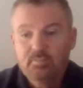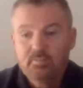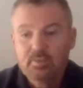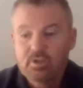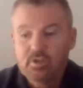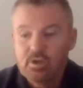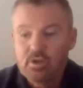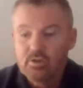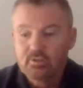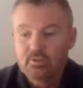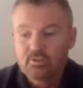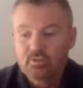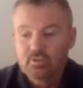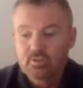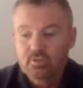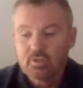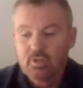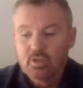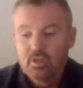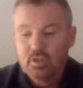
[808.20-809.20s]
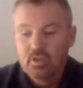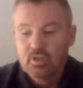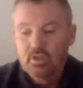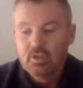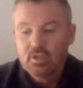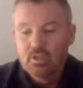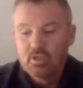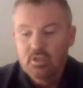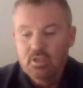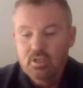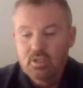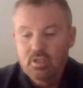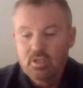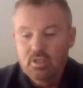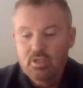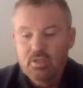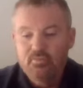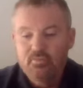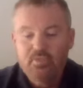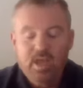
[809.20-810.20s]
Because
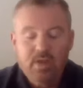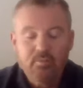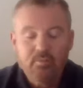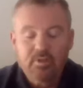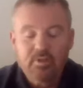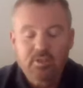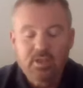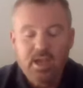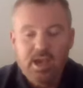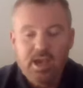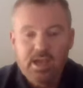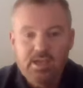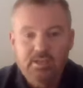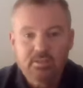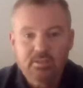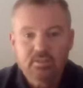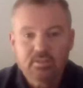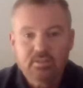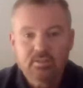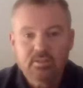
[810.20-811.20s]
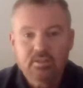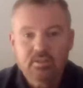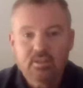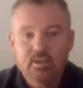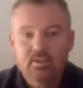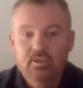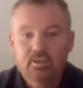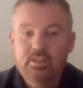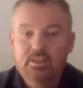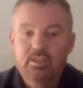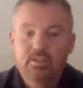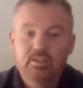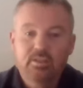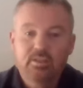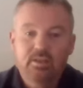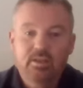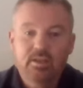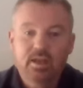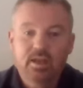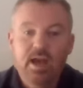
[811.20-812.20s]
if that were the case, the
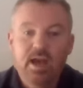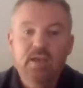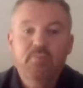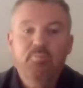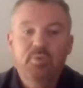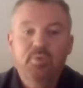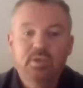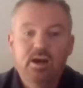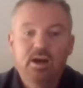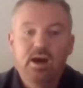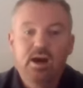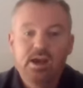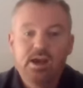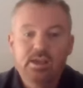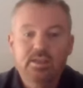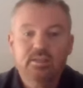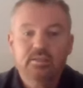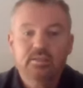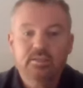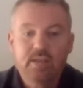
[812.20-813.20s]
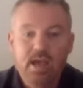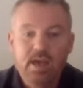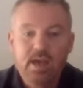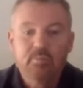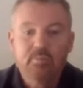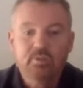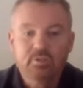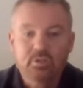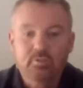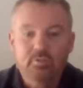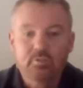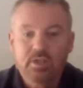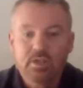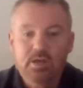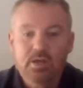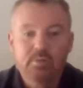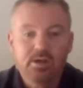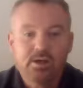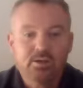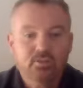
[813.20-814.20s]
API into Amazon, when
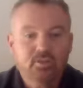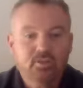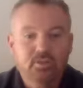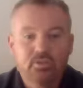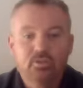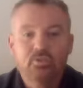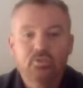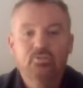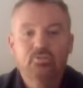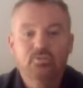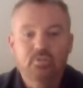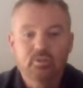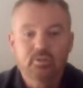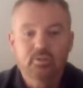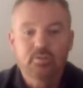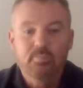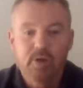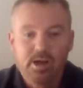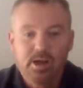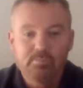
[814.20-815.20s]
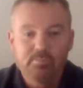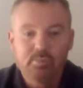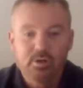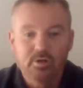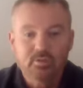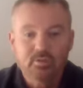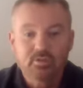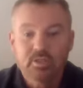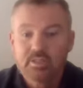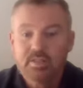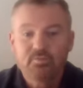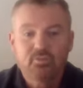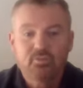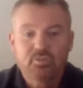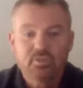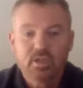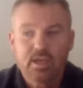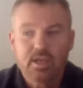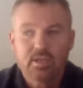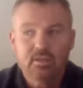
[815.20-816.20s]
I'm asking who's got the BuyBox, I'd have to
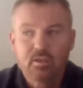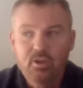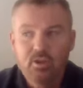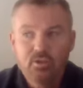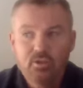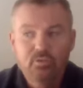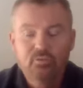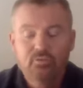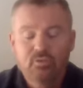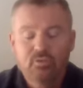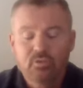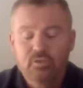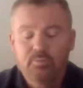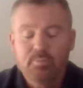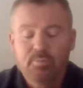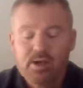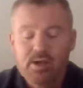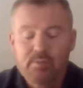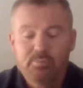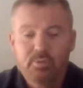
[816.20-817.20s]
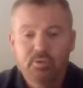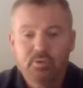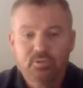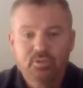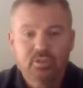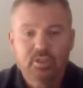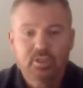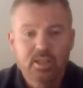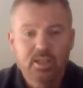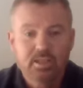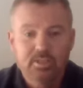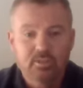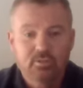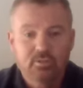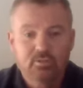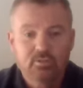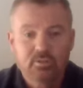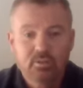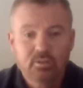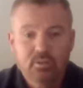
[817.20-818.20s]
say who's got the BuyBox in
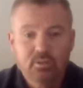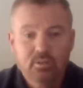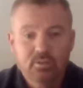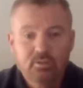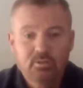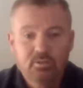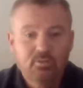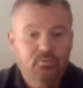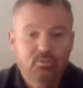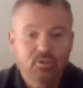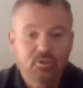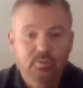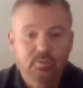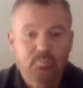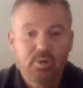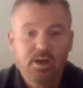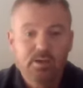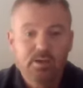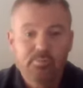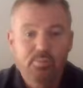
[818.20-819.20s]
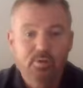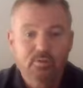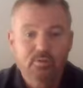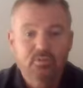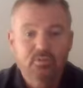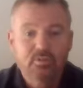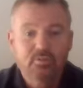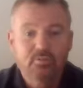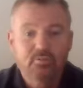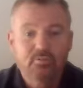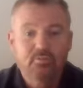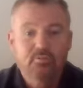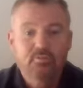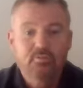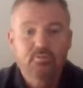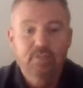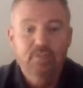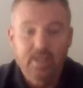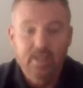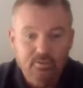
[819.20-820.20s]
Leeds, who's got the BuyBox in
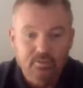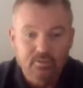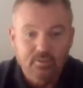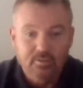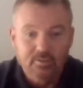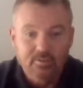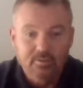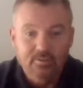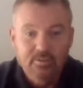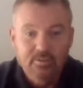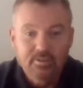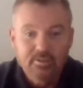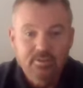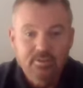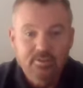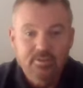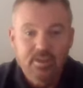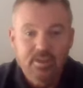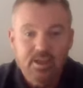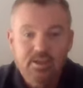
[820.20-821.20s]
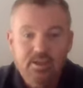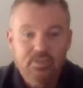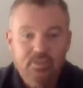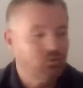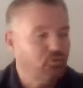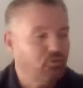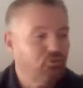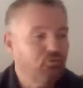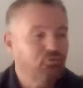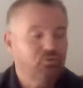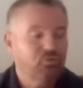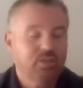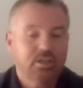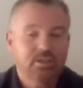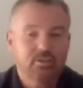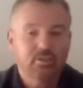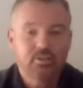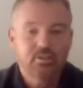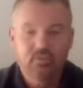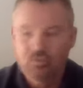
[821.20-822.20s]
London. Yeah, it
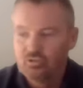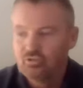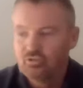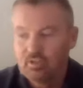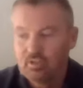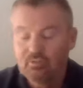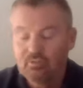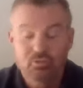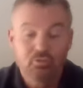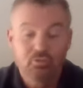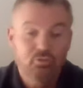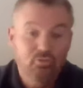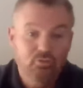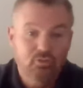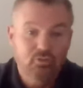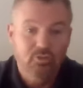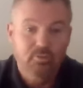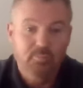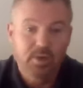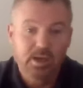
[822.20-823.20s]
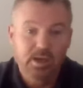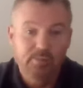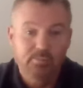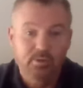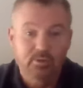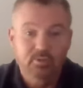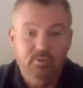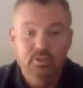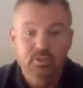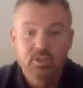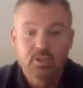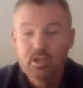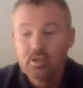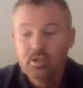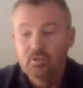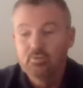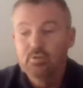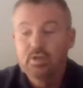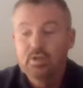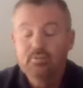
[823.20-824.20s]
just tells you who's got the BuyBox.
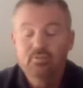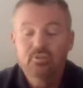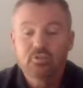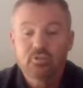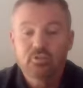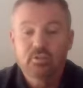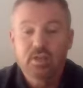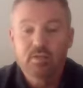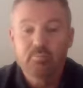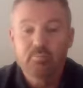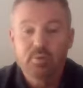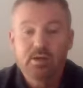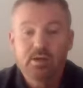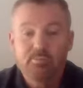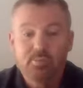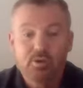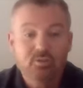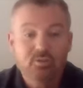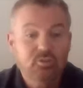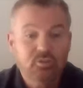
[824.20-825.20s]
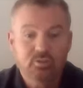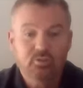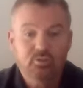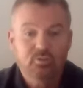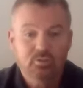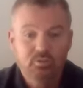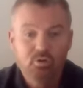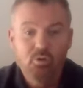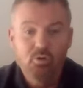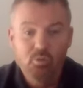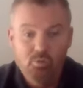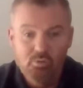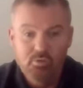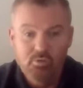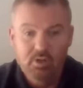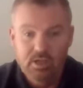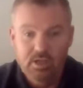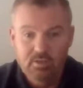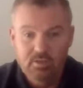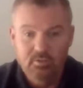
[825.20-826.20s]
Whoever's got that BuyBox has got it
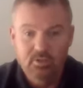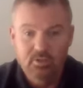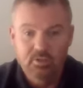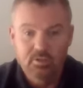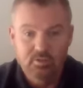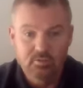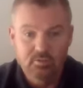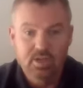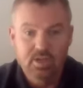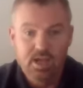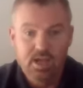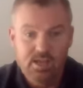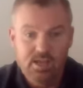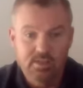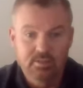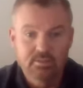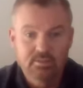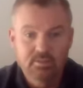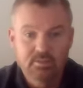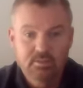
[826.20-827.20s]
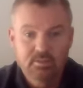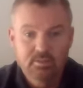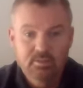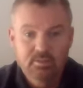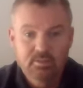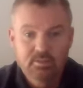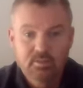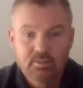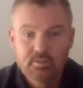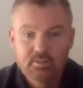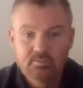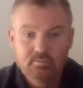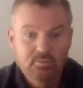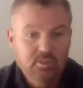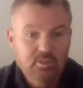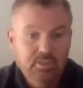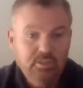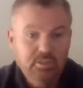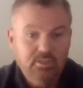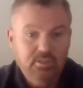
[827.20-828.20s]
all over the UK. It
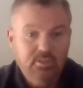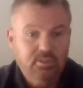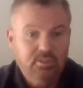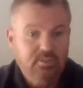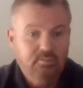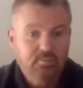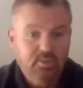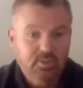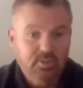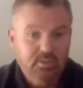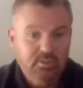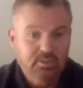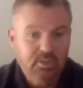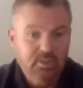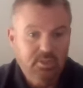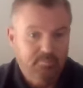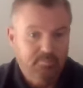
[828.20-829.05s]
really is as simple as that.